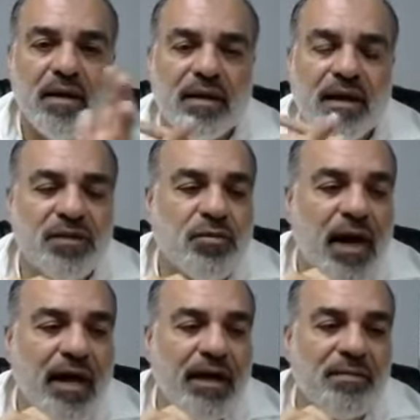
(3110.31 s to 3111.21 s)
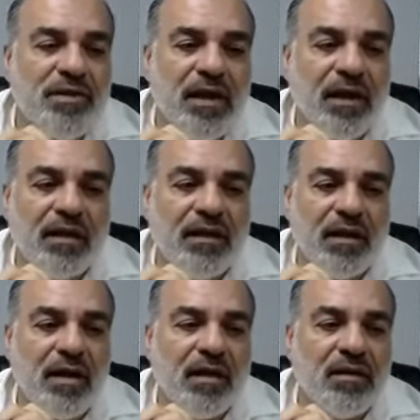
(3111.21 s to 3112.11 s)
That's why I keep telling the
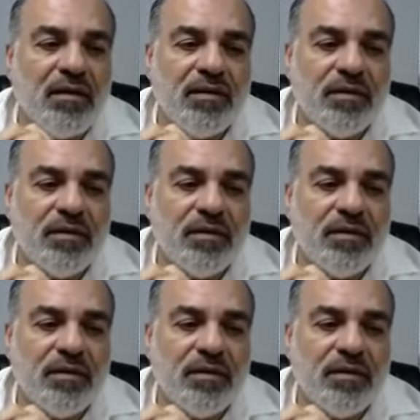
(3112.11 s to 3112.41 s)
young